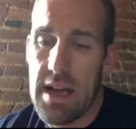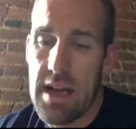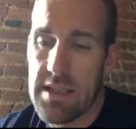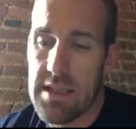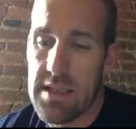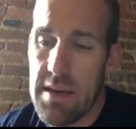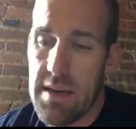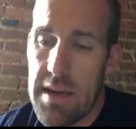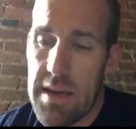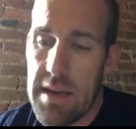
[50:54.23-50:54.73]
you
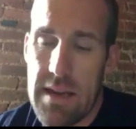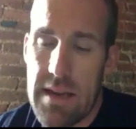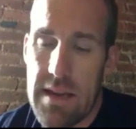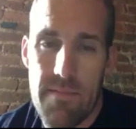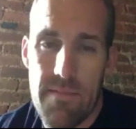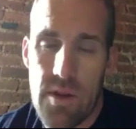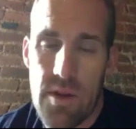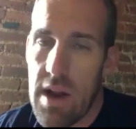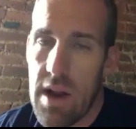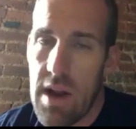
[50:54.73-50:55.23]
guys need
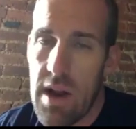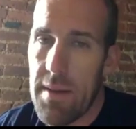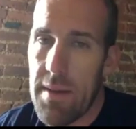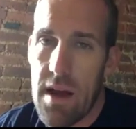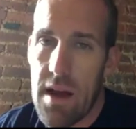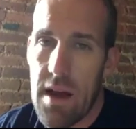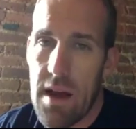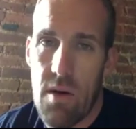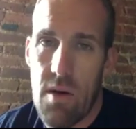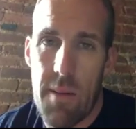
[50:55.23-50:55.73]
me, you
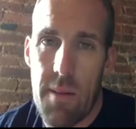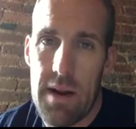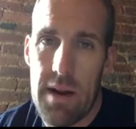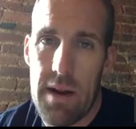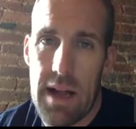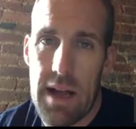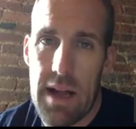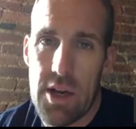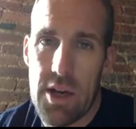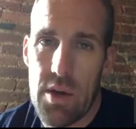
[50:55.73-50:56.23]
let me know.
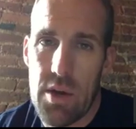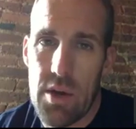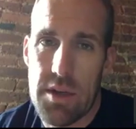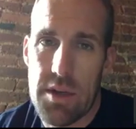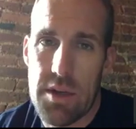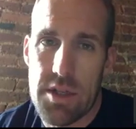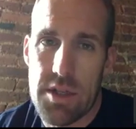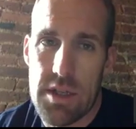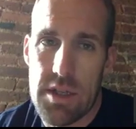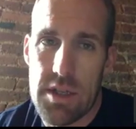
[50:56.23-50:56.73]
I'll be glad to
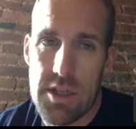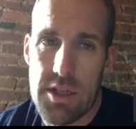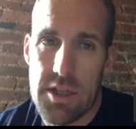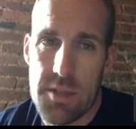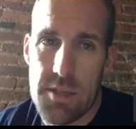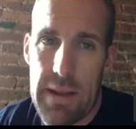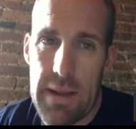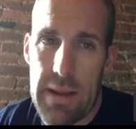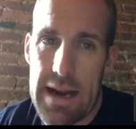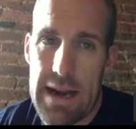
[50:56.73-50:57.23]
do it.
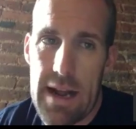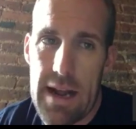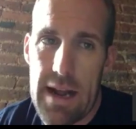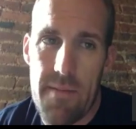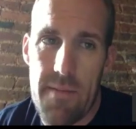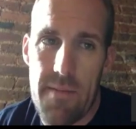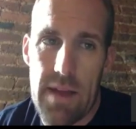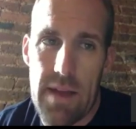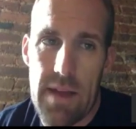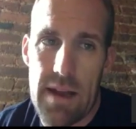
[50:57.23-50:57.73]
Let's just plan
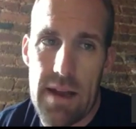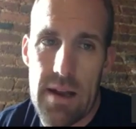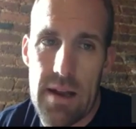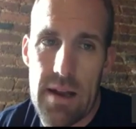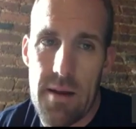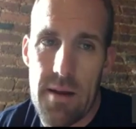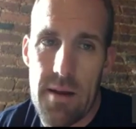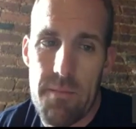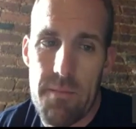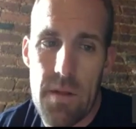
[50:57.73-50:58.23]
it out.
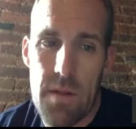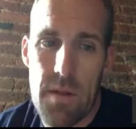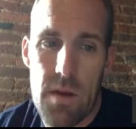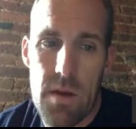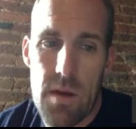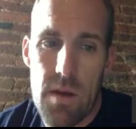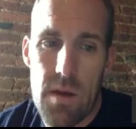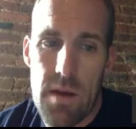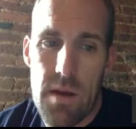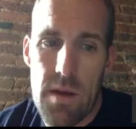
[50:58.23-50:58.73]
And
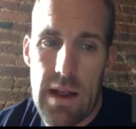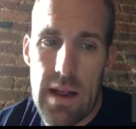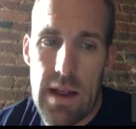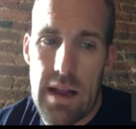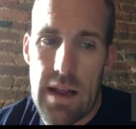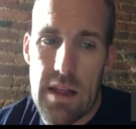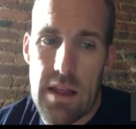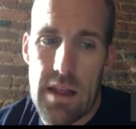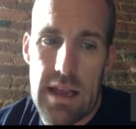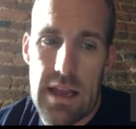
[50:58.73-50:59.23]

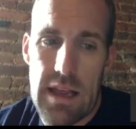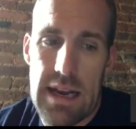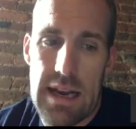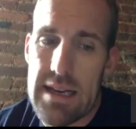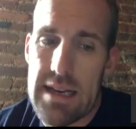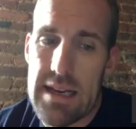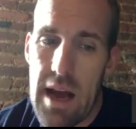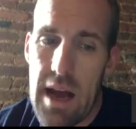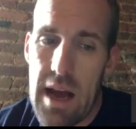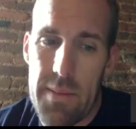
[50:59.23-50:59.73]

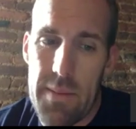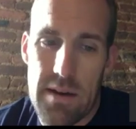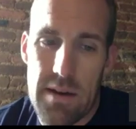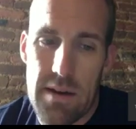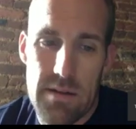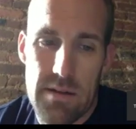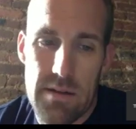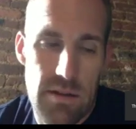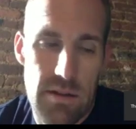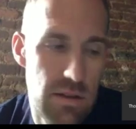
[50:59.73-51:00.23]
any
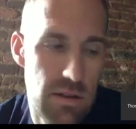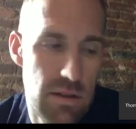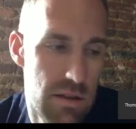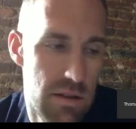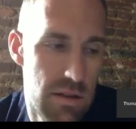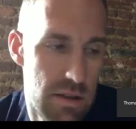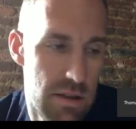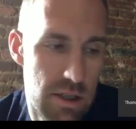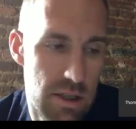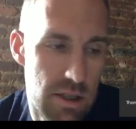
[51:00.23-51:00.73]
topic,
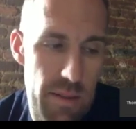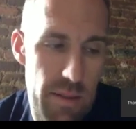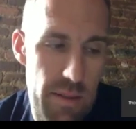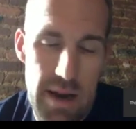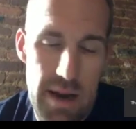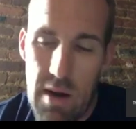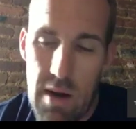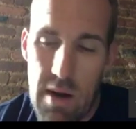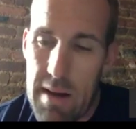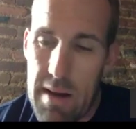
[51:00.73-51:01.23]

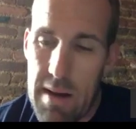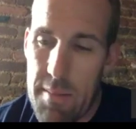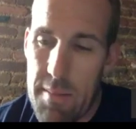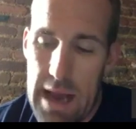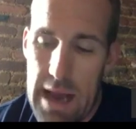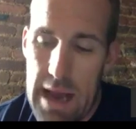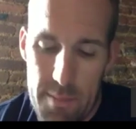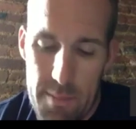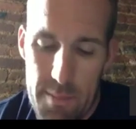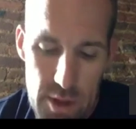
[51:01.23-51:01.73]
just let me know.
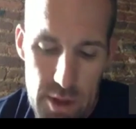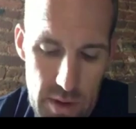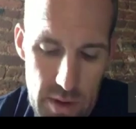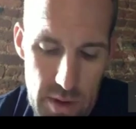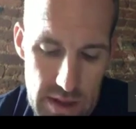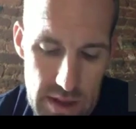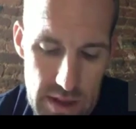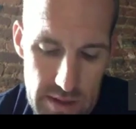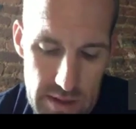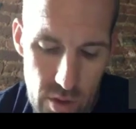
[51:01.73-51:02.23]
I'll be happy to do